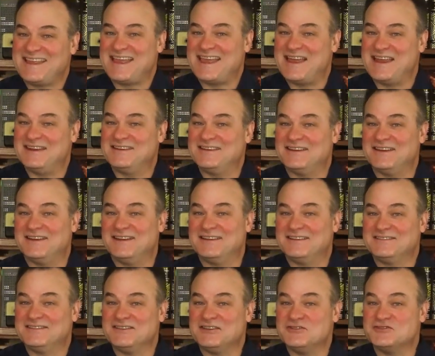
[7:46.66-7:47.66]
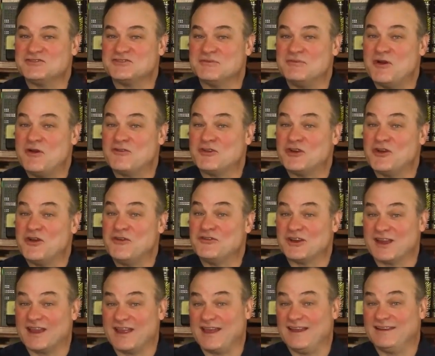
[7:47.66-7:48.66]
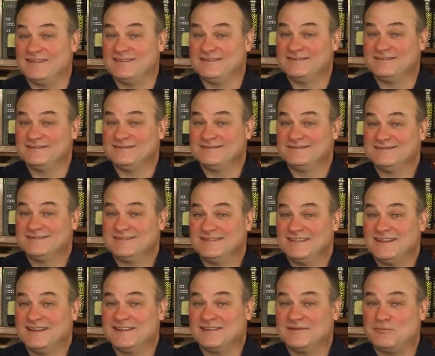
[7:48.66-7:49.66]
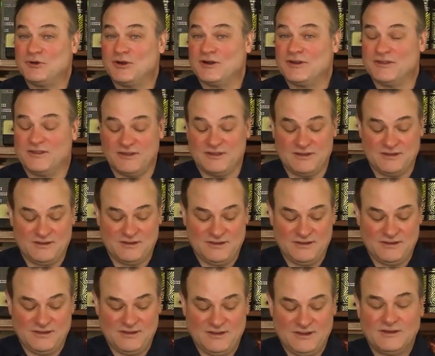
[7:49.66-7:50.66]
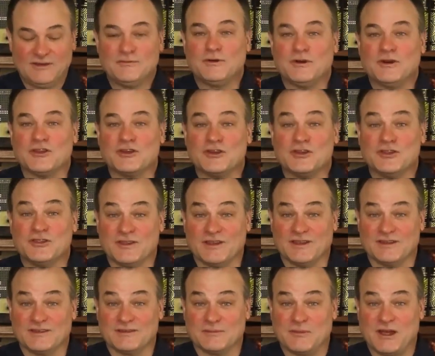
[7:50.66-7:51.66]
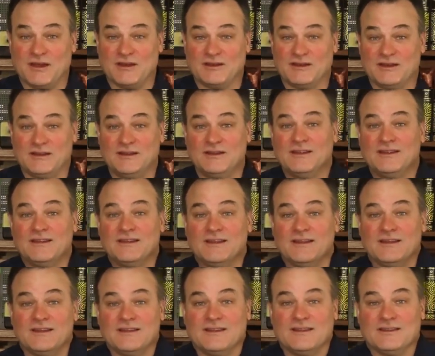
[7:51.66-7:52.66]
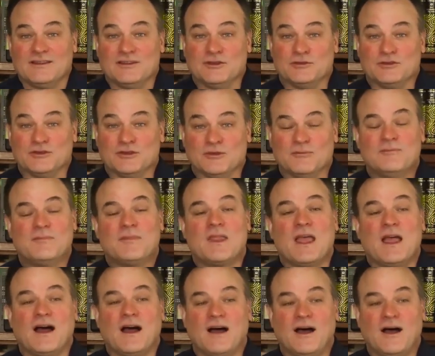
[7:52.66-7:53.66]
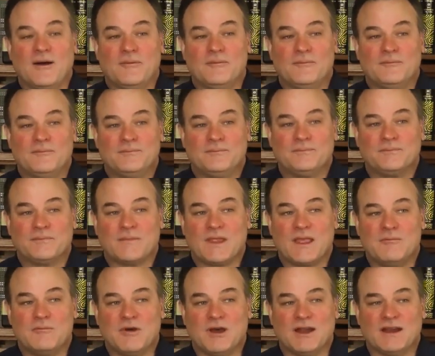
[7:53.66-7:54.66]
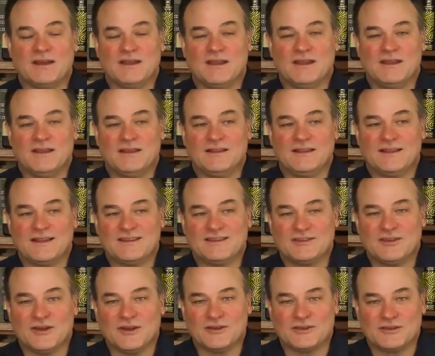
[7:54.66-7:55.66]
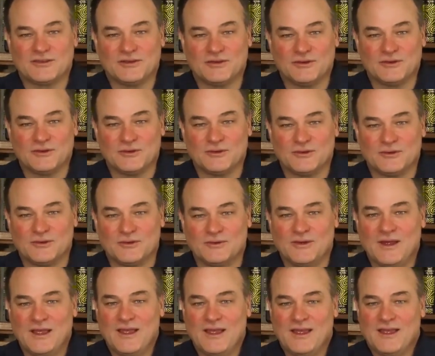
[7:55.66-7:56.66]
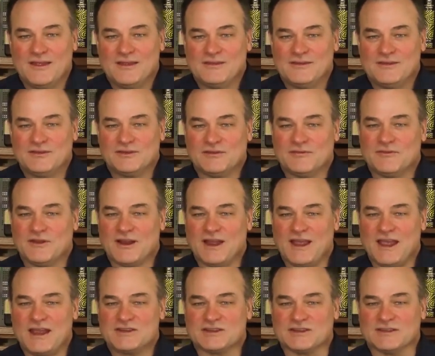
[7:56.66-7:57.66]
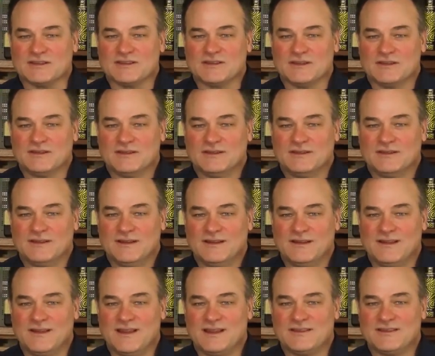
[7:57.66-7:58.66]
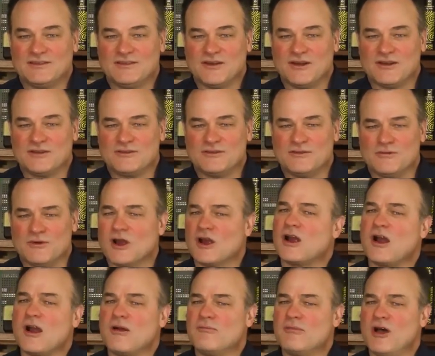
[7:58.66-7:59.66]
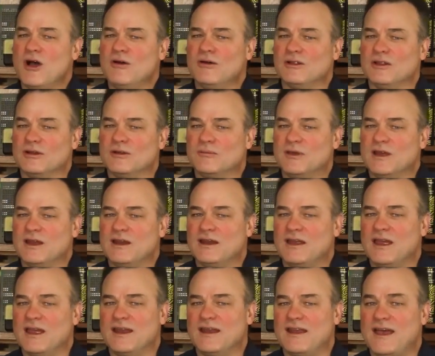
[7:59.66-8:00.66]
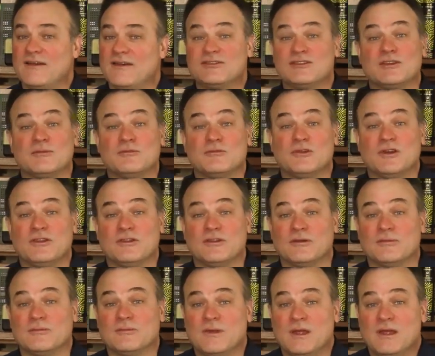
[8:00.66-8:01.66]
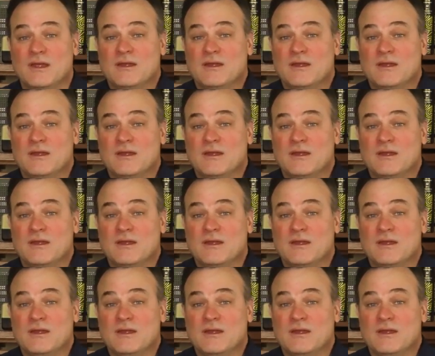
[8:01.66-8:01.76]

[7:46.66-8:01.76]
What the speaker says: and use them over and over again. That's one of the good things about YouTube. But let's start to do some variations. Let's start to work our bow a little bit and have some rhythm,